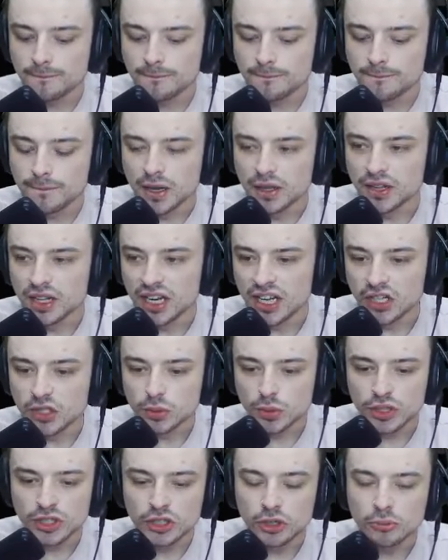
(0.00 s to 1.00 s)
On the next
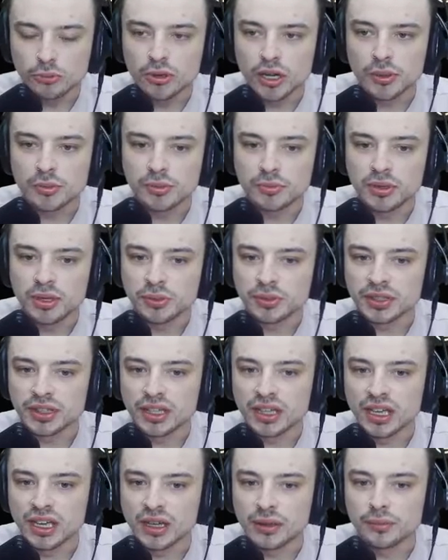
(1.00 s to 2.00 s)
one, you'll probably be able to
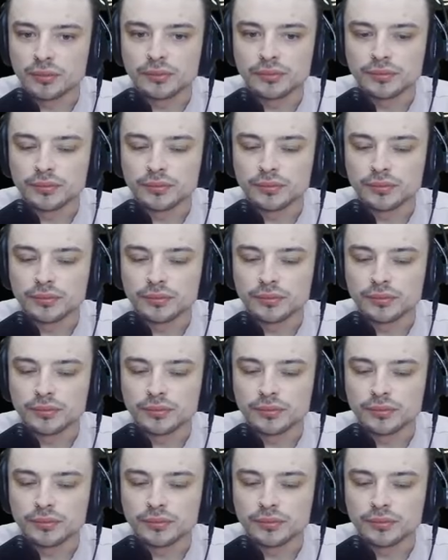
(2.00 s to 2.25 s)
name.